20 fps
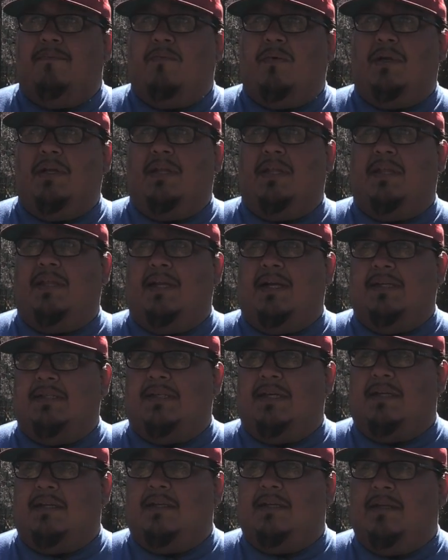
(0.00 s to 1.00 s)
One of the things
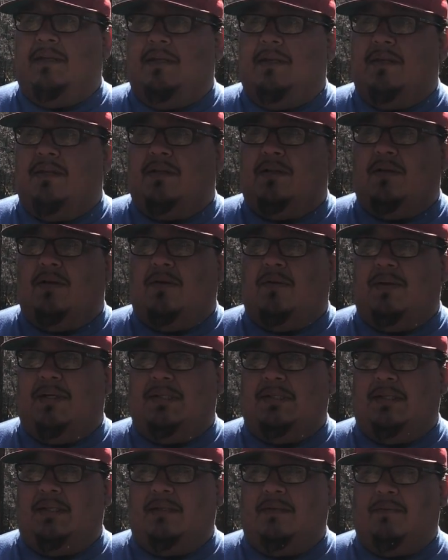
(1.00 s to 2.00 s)
that
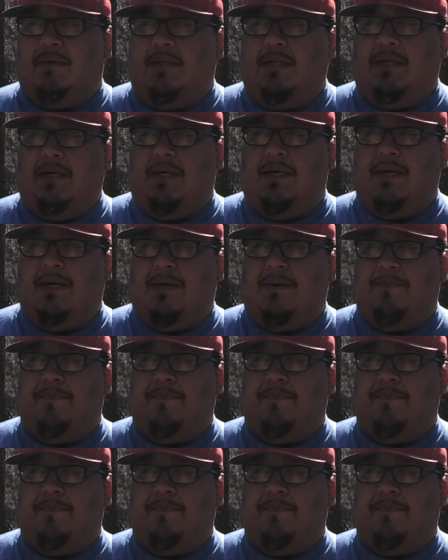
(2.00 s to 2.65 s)
is really